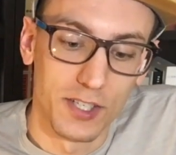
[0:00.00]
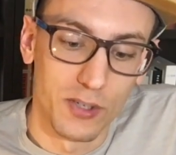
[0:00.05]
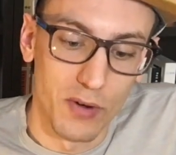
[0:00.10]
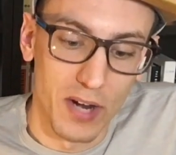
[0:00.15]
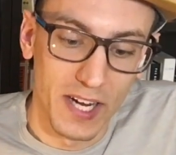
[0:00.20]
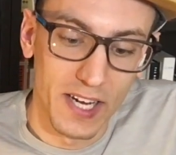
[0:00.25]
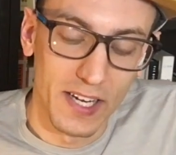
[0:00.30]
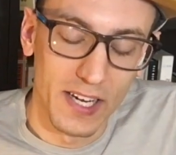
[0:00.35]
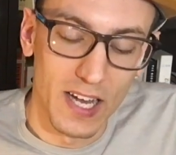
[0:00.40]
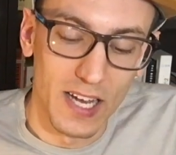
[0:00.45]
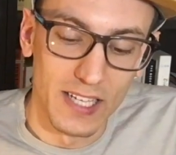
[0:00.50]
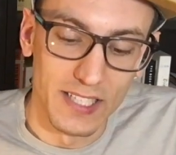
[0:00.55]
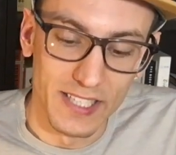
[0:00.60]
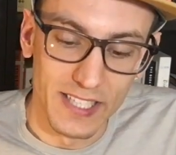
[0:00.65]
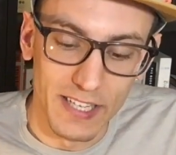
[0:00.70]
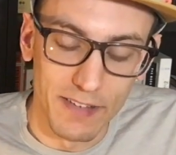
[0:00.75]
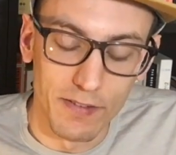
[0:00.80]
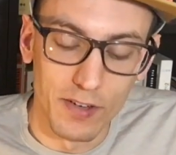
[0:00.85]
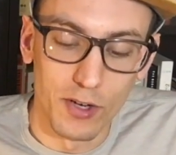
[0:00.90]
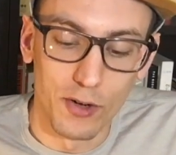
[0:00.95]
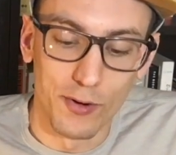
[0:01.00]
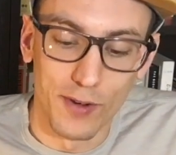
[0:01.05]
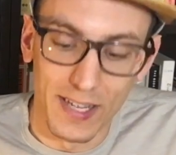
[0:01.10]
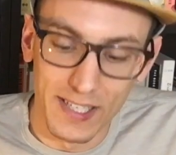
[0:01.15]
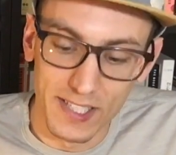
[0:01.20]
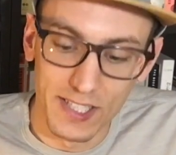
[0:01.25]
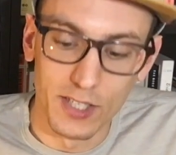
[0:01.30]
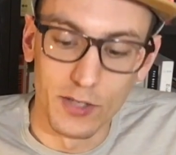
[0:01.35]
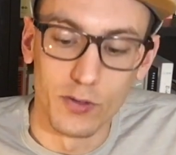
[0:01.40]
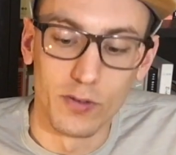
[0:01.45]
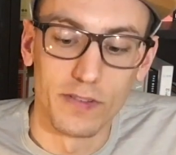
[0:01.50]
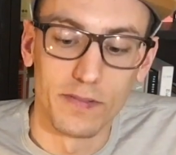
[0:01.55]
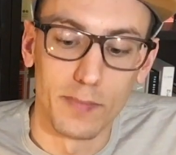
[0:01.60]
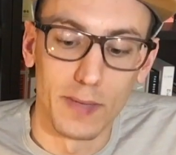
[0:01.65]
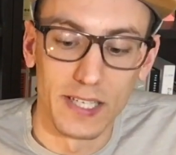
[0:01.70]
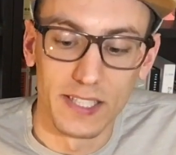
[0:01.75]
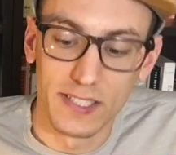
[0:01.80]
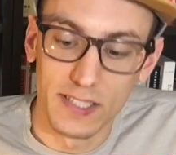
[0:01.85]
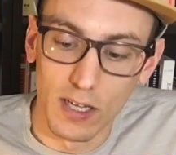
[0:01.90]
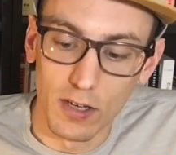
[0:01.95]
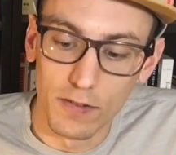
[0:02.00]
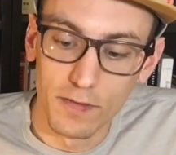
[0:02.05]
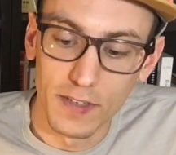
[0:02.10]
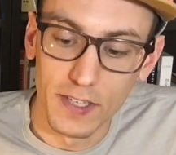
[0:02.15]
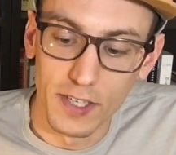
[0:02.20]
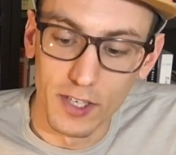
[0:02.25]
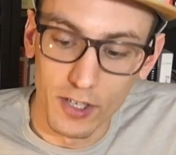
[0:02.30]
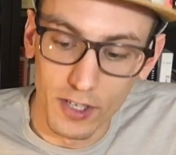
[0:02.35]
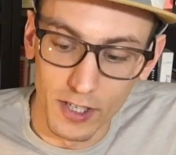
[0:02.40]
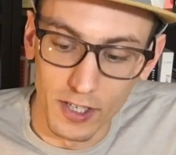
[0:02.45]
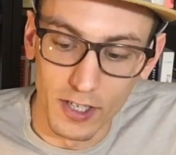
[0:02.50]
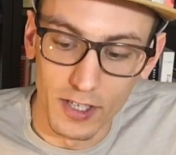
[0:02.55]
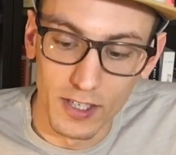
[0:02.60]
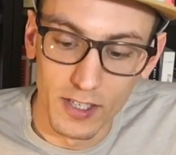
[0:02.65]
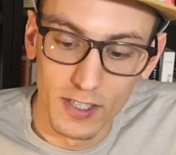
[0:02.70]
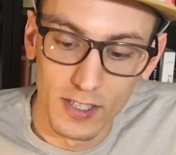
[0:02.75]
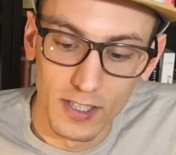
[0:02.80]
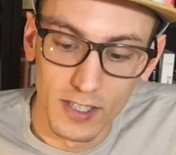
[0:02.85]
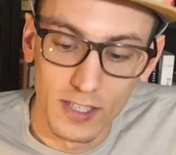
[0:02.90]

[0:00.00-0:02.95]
to recognize even a residue of myself in her.